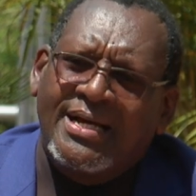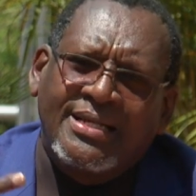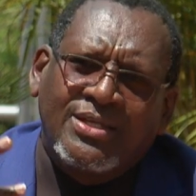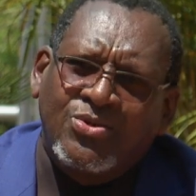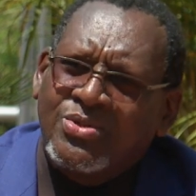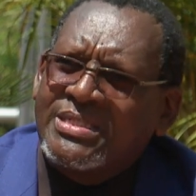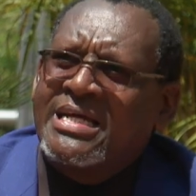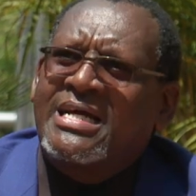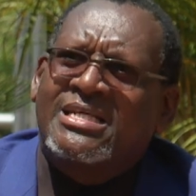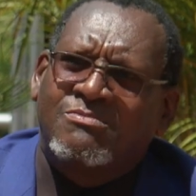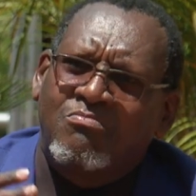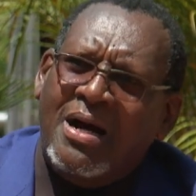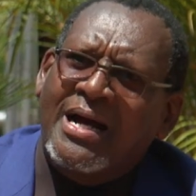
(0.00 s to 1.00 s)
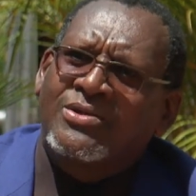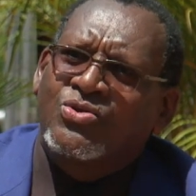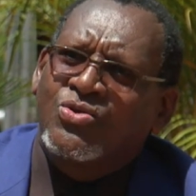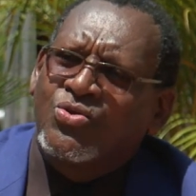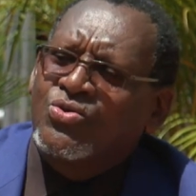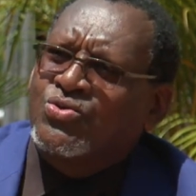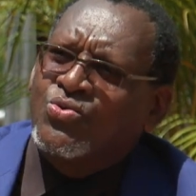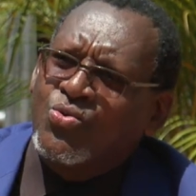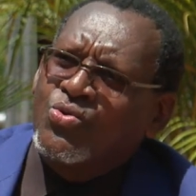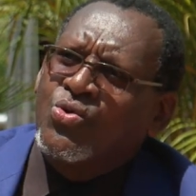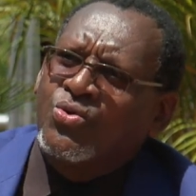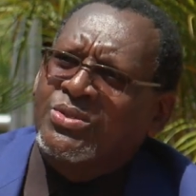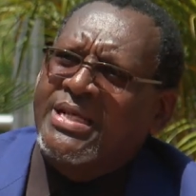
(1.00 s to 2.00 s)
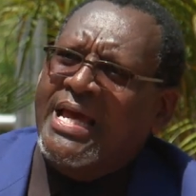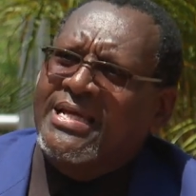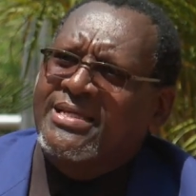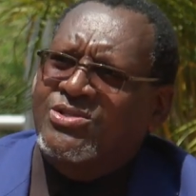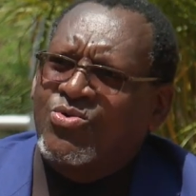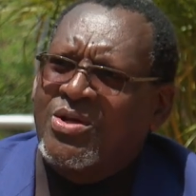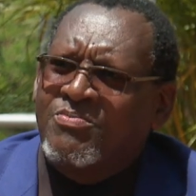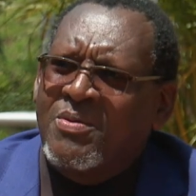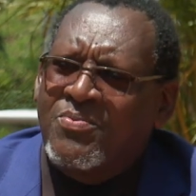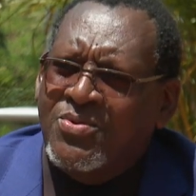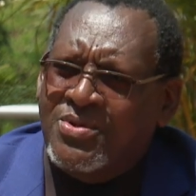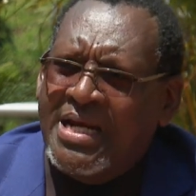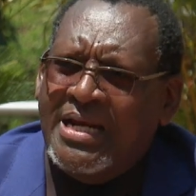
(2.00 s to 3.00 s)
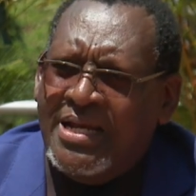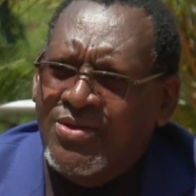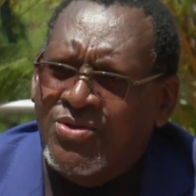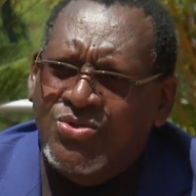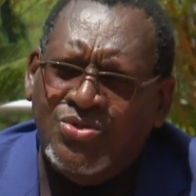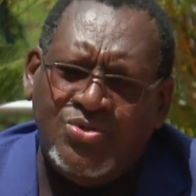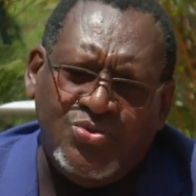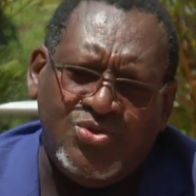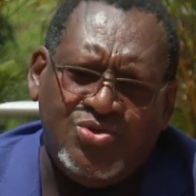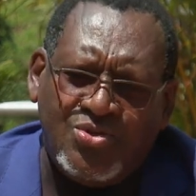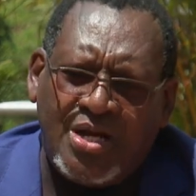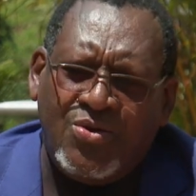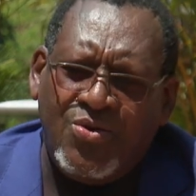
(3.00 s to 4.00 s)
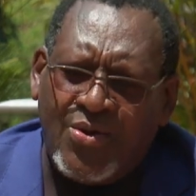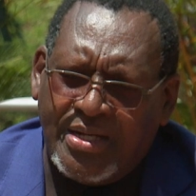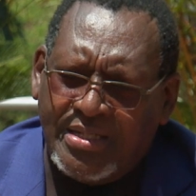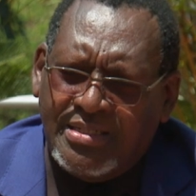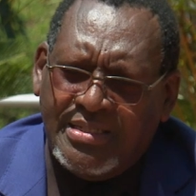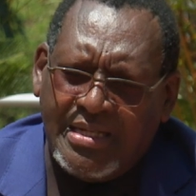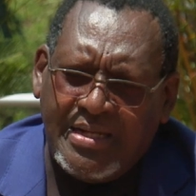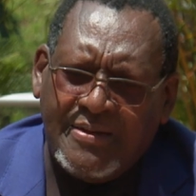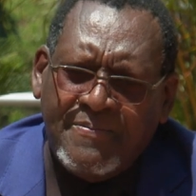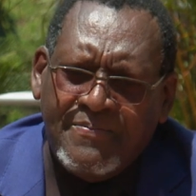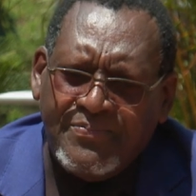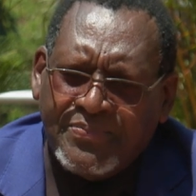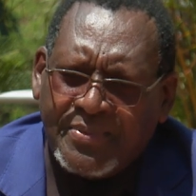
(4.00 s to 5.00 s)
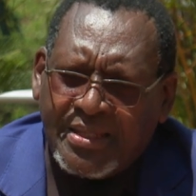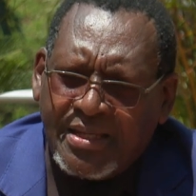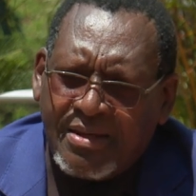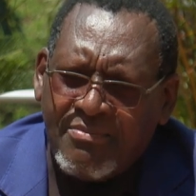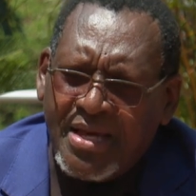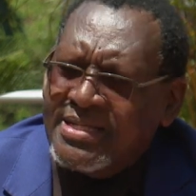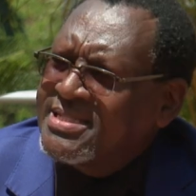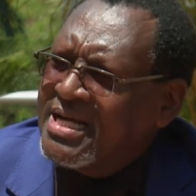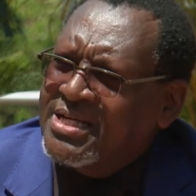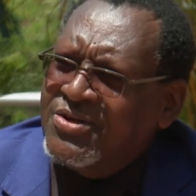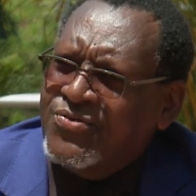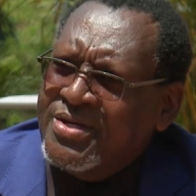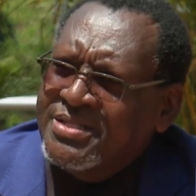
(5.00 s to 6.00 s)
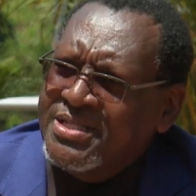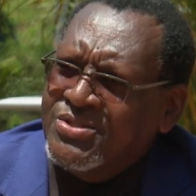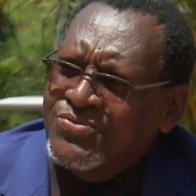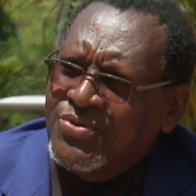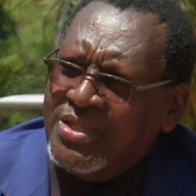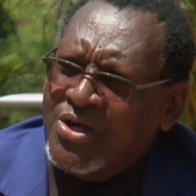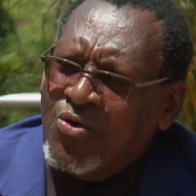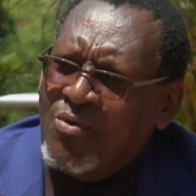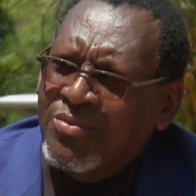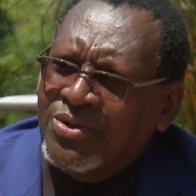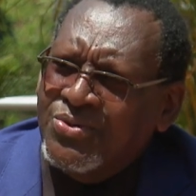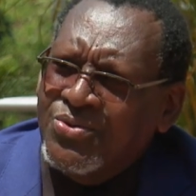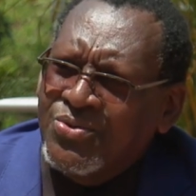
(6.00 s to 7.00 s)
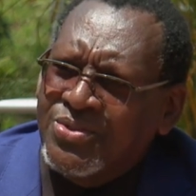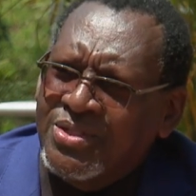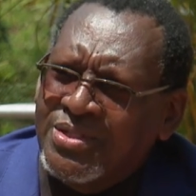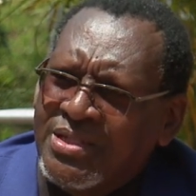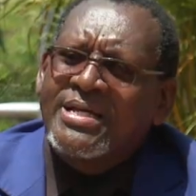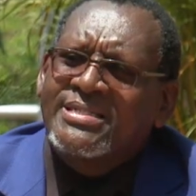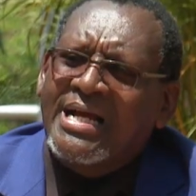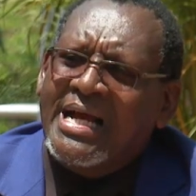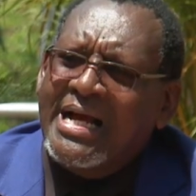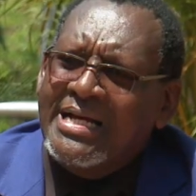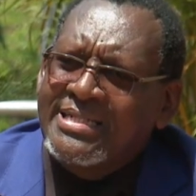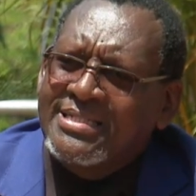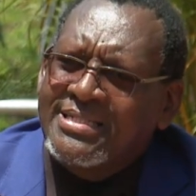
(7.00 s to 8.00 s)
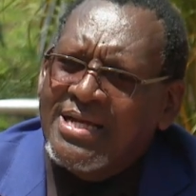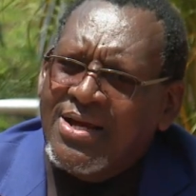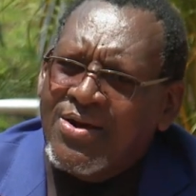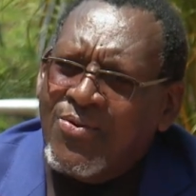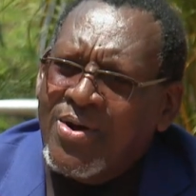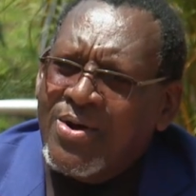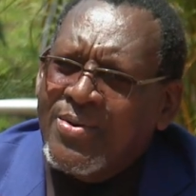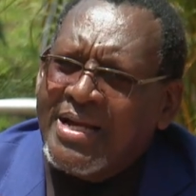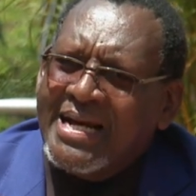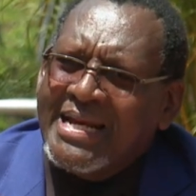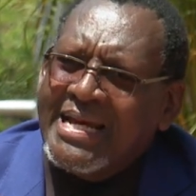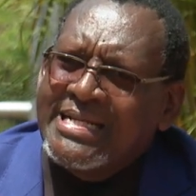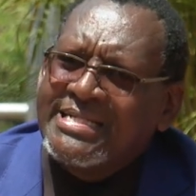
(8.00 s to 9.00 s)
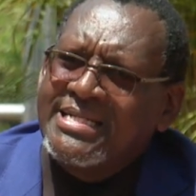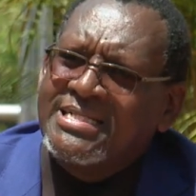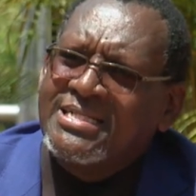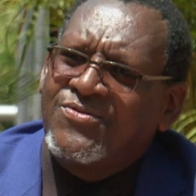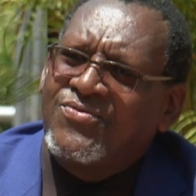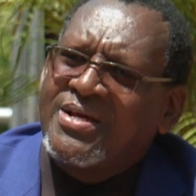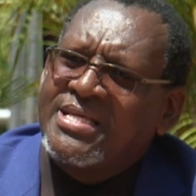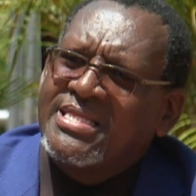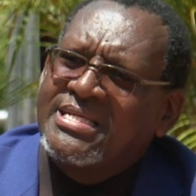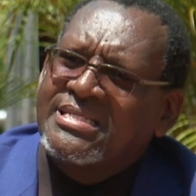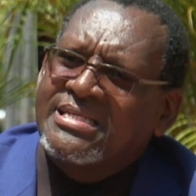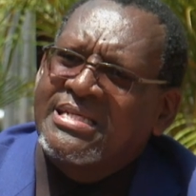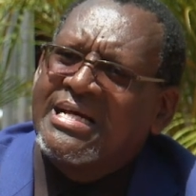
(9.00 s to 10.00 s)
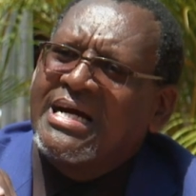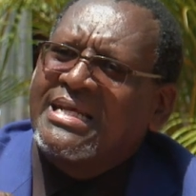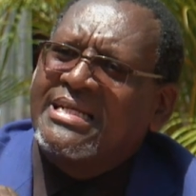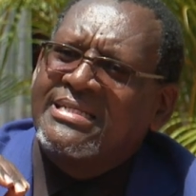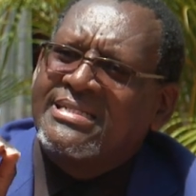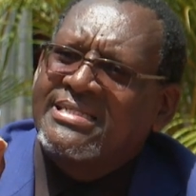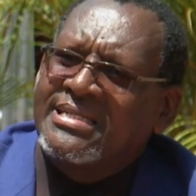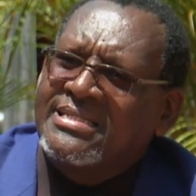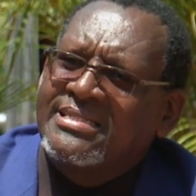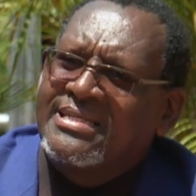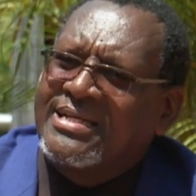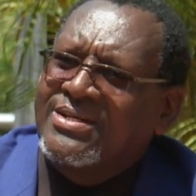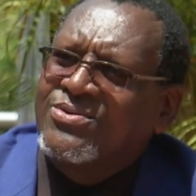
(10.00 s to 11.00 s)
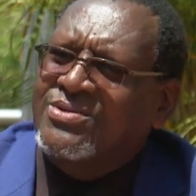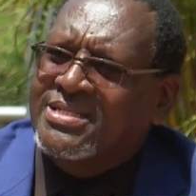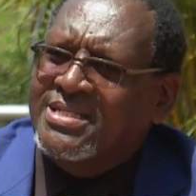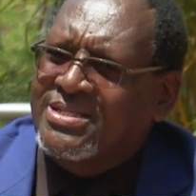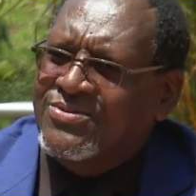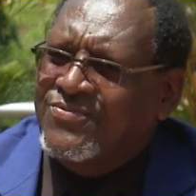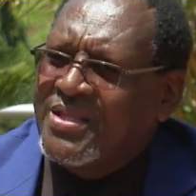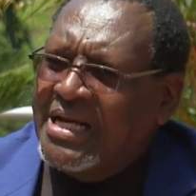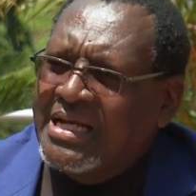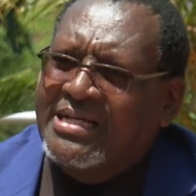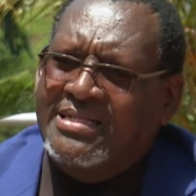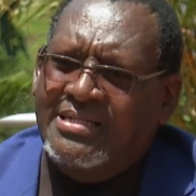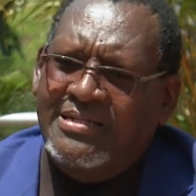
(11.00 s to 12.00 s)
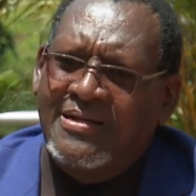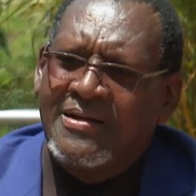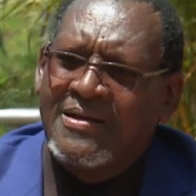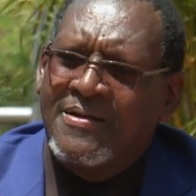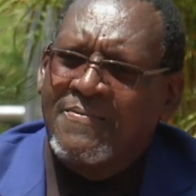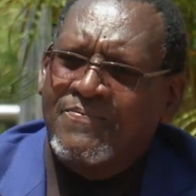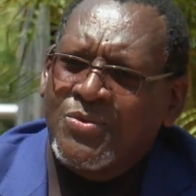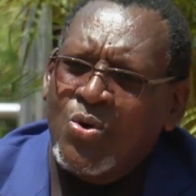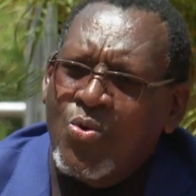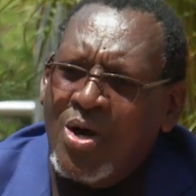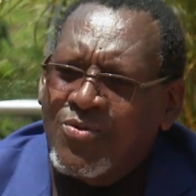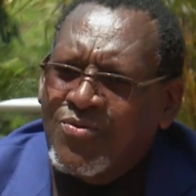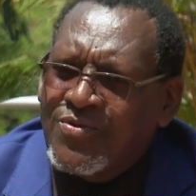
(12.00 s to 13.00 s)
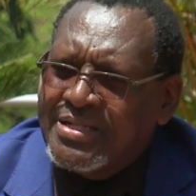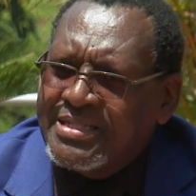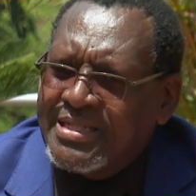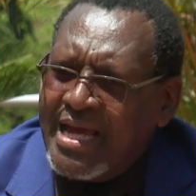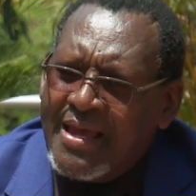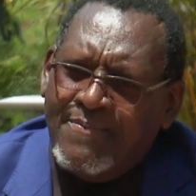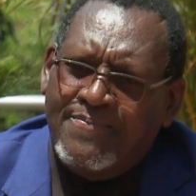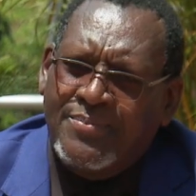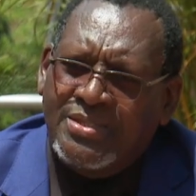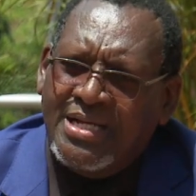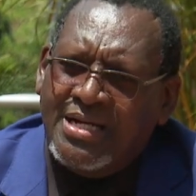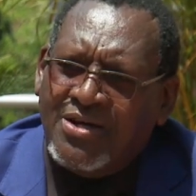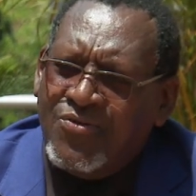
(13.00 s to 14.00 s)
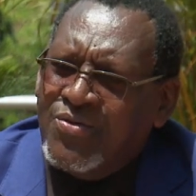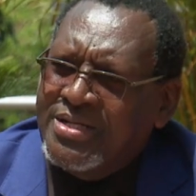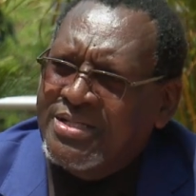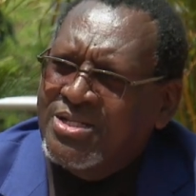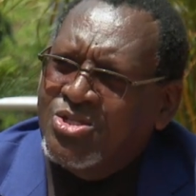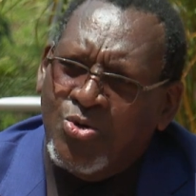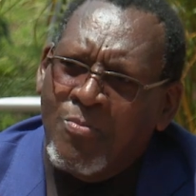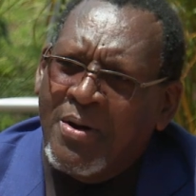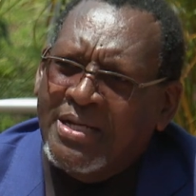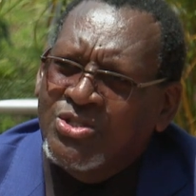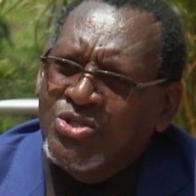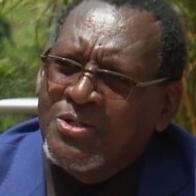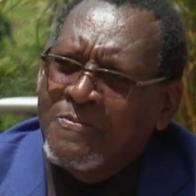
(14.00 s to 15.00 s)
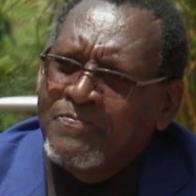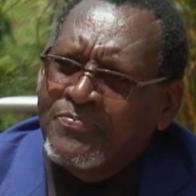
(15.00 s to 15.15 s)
you take us back to those good old days when people really used to struggle and make sacrifices for the common good. As a country, when we can identify these gallant sons and daughters of the land who have over time sacrificed so much,